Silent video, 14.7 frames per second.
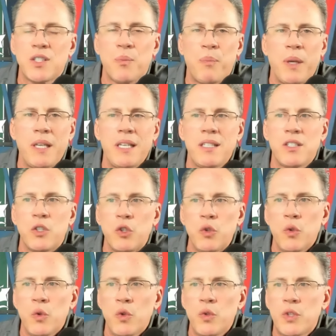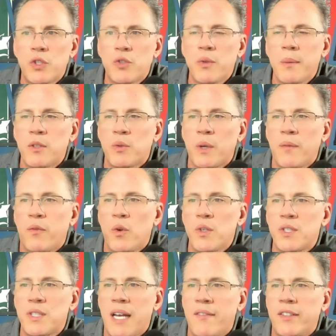opinions, and news streaming
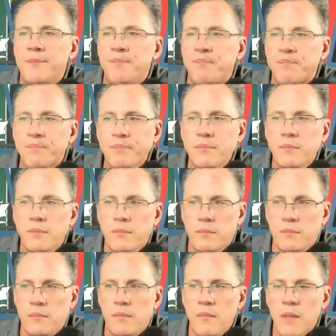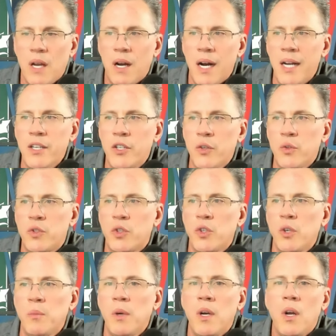24/7 on YouTube